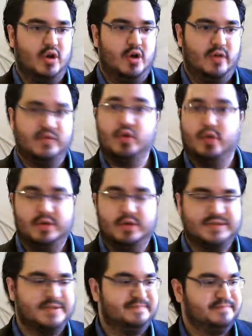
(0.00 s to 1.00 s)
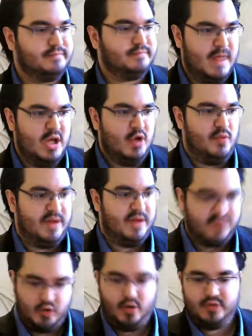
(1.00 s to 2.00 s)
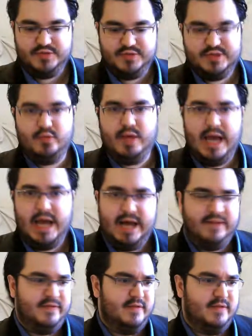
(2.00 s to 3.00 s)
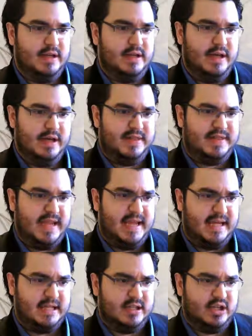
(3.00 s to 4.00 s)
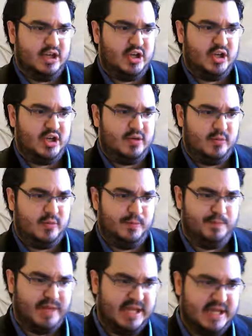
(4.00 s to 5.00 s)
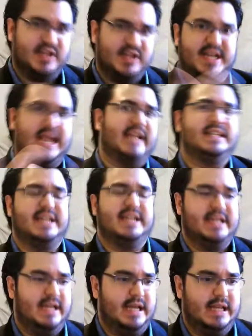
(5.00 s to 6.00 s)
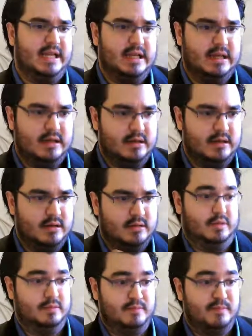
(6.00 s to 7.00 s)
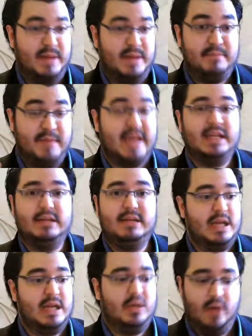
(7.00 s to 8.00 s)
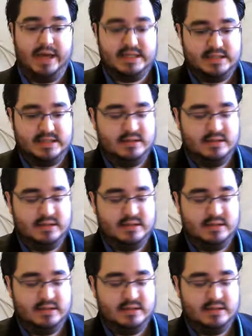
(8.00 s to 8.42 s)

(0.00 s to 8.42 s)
of neurons. We have neurons, they can be interconnected in many ways.